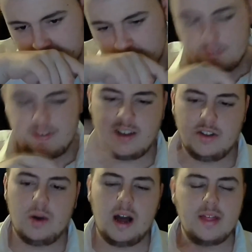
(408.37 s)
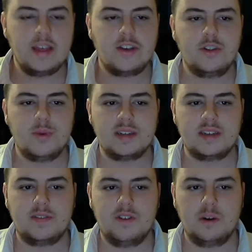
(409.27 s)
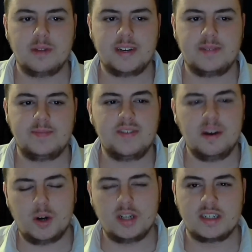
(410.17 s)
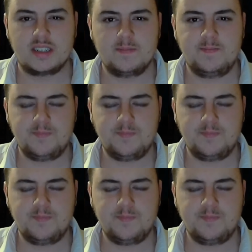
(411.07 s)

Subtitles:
in fact, you know what? I think you could wear this at a formal event, if I'm honest.